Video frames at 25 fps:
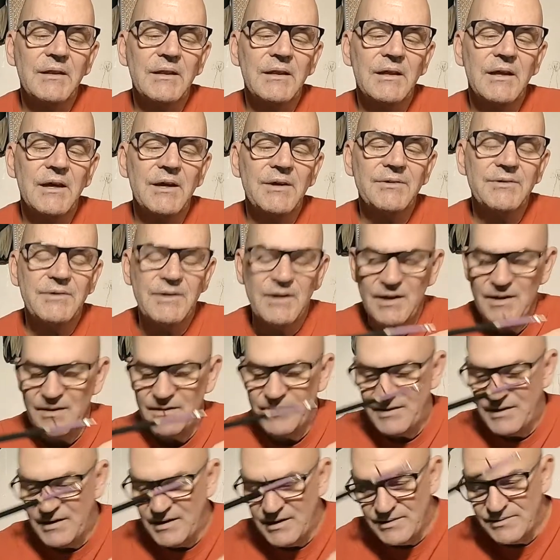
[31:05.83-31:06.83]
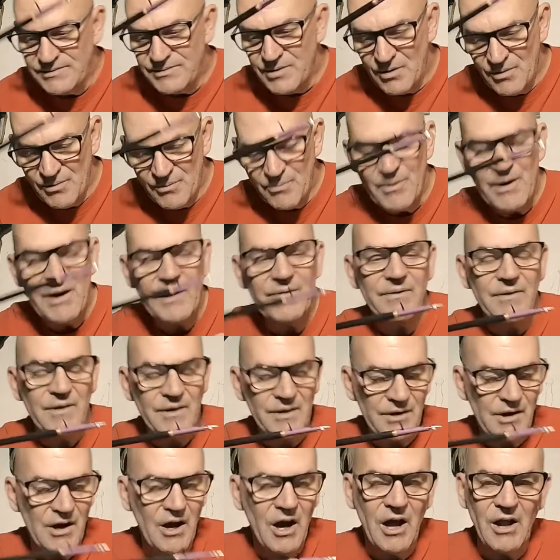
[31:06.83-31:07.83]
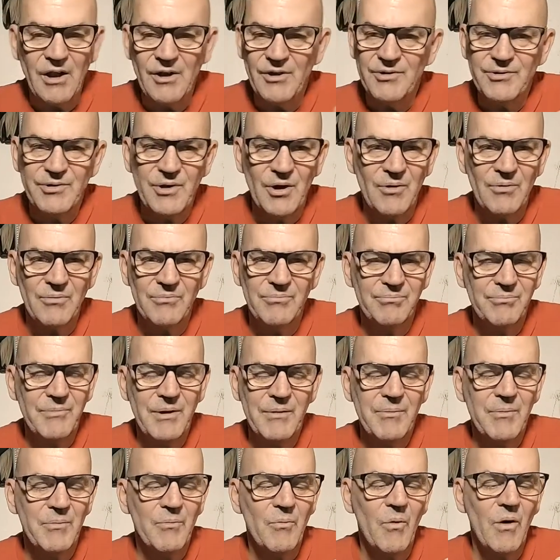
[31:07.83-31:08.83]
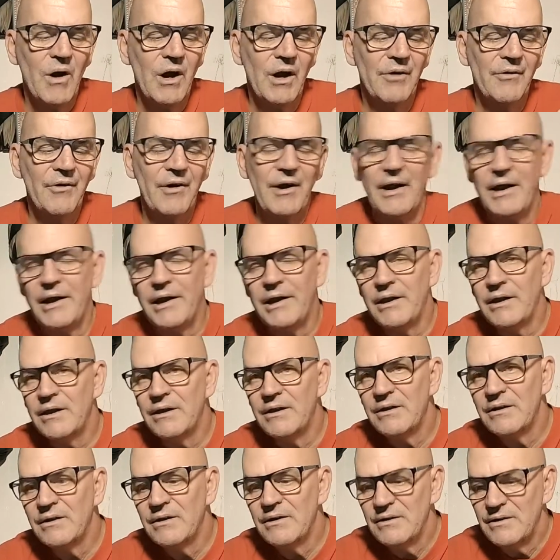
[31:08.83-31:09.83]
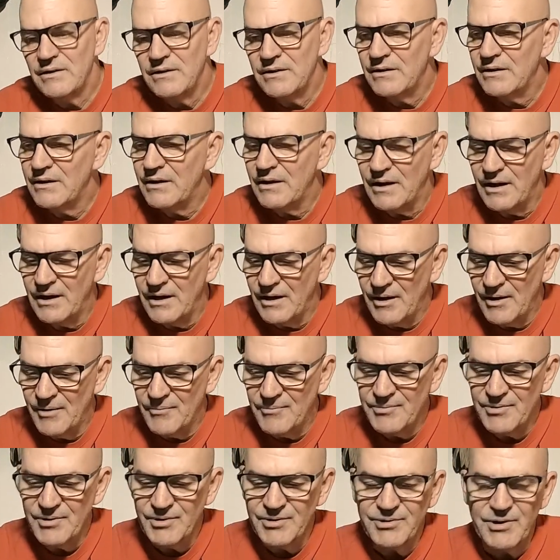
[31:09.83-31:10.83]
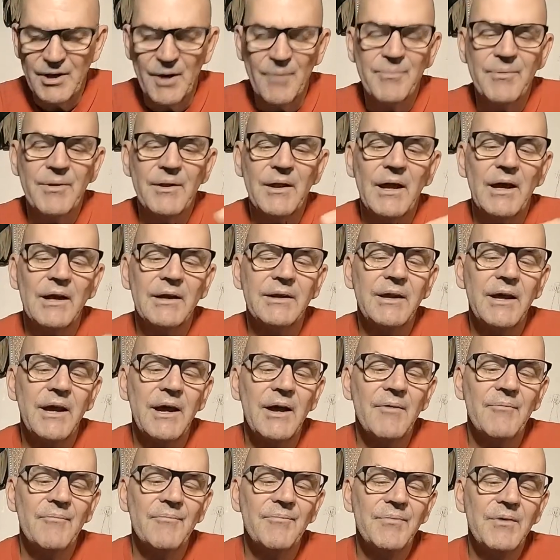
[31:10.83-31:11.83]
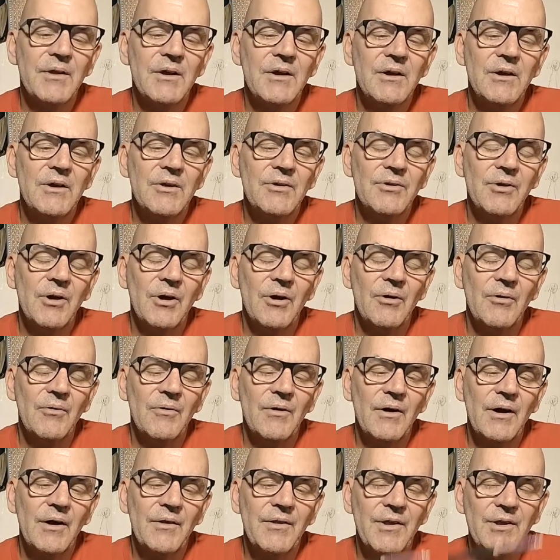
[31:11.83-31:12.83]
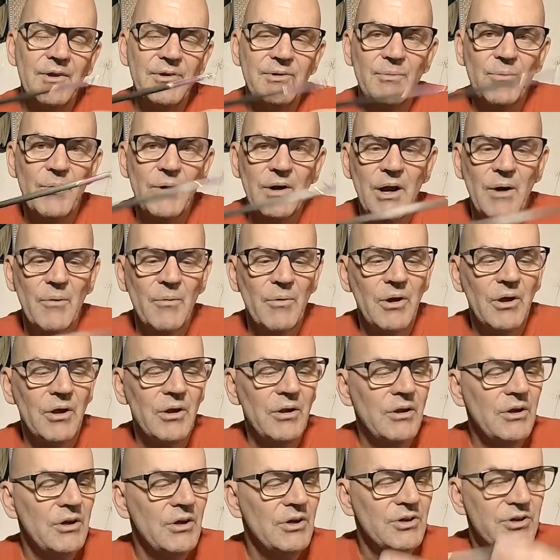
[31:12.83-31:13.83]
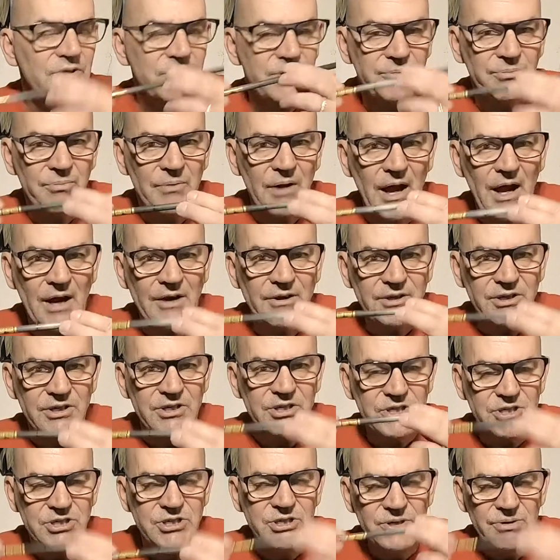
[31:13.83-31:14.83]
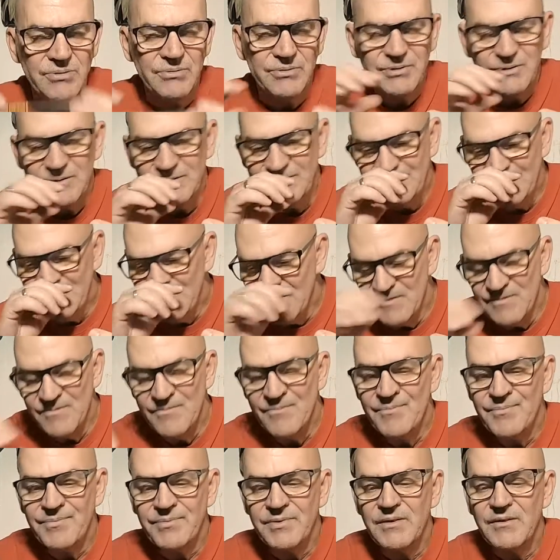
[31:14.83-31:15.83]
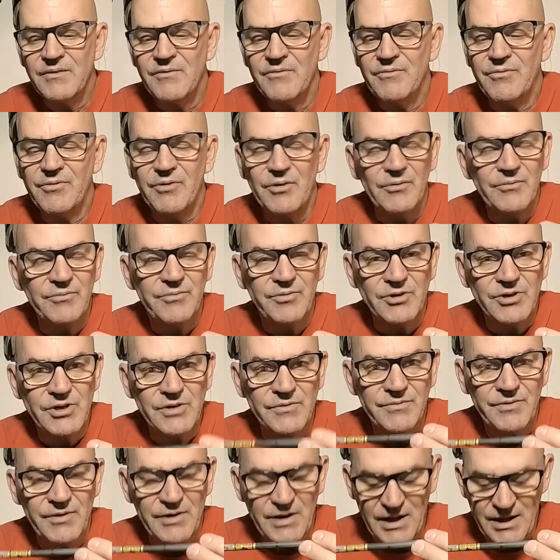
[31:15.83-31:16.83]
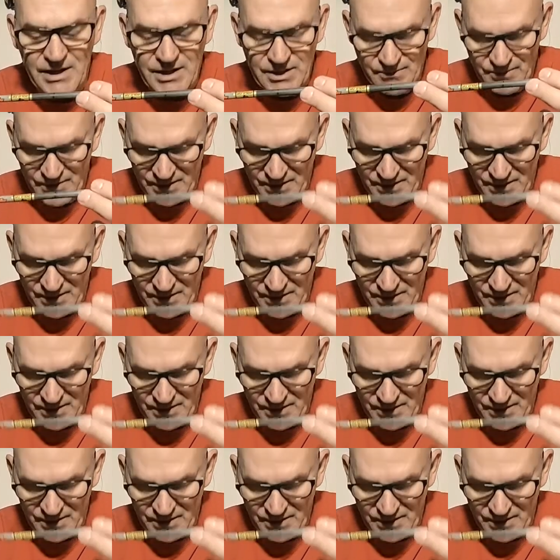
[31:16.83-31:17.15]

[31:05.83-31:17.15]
because these don't weigh. The collars don't, maybe 1 grain or something like that. So these are what I will actually shoot for hunting